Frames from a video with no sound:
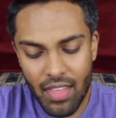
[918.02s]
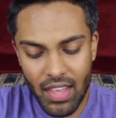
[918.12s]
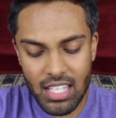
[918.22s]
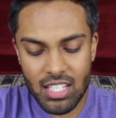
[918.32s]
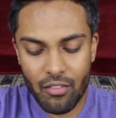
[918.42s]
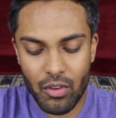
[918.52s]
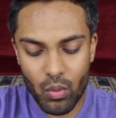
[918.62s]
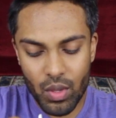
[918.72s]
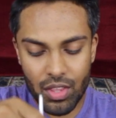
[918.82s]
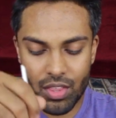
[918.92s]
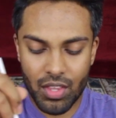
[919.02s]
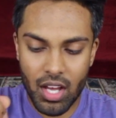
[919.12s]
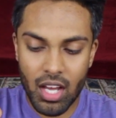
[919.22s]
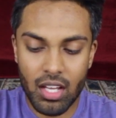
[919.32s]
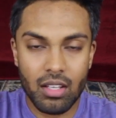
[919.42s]
And they stuff it with
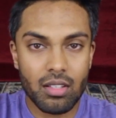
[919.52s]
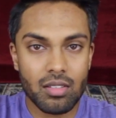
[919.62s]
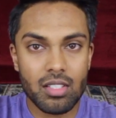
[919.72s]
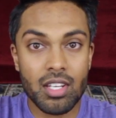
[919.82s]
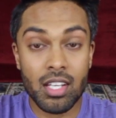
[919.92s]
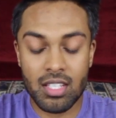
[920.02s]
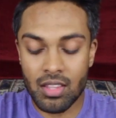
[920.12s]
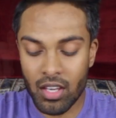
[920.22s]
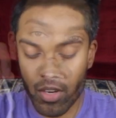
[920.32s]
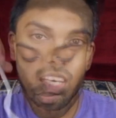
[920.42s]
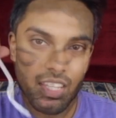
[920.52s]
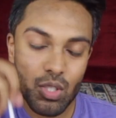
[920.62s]
nuts in there.